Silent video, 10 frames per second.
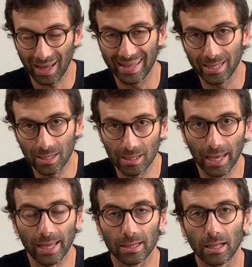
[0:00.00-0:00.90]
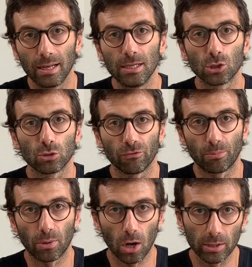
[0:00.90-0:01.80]
a detailed list
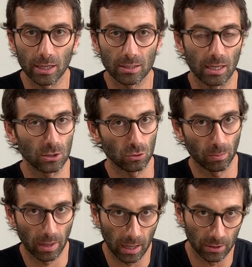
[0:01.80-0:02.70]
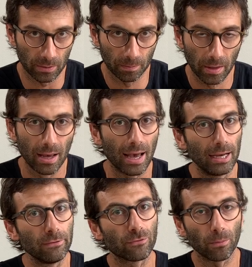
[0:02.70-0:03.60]
of product and supplier and
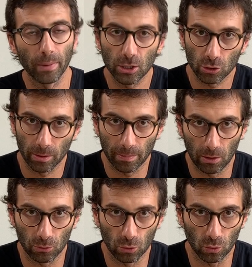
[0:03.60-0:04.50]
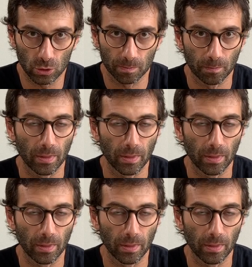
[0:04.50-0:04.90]
information about those.